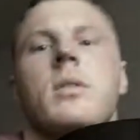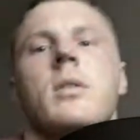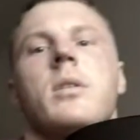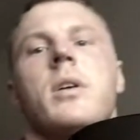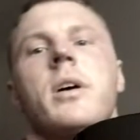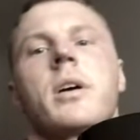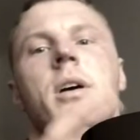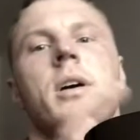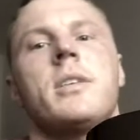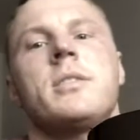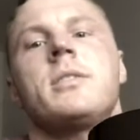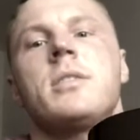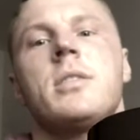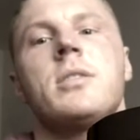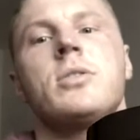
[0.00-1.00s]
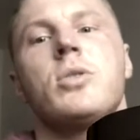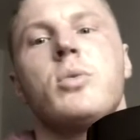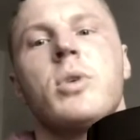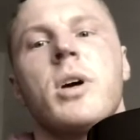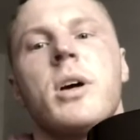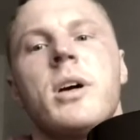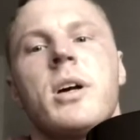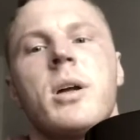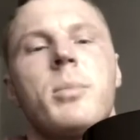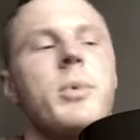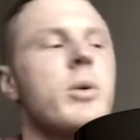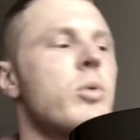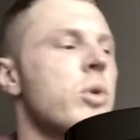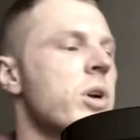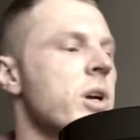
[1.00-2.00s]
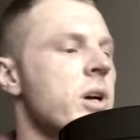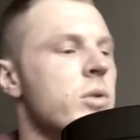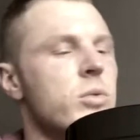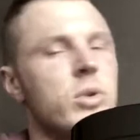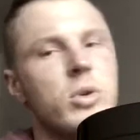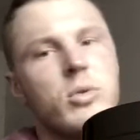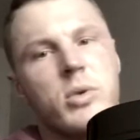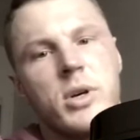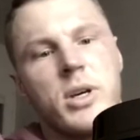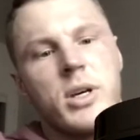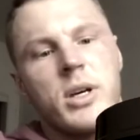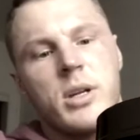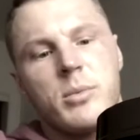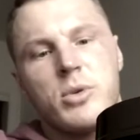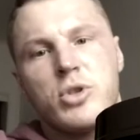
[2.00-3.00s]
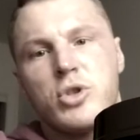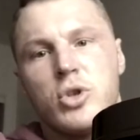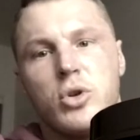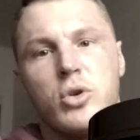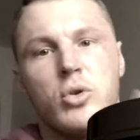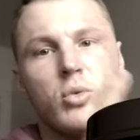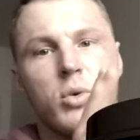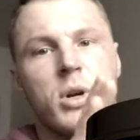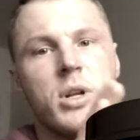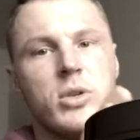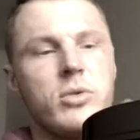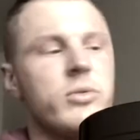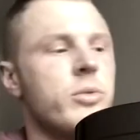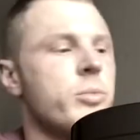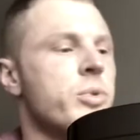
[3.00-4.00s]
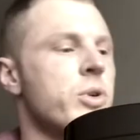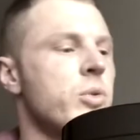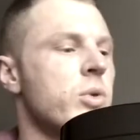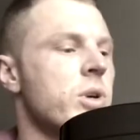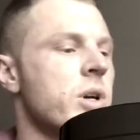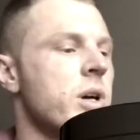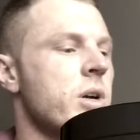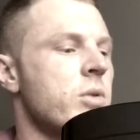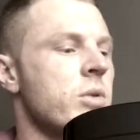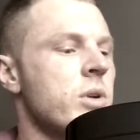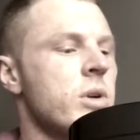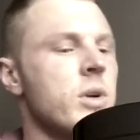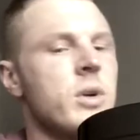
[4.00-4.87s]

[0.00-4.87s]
All right, guys. So we're gonna hit up our workout real quick, and I'm gonna show you what I do for pre-workout.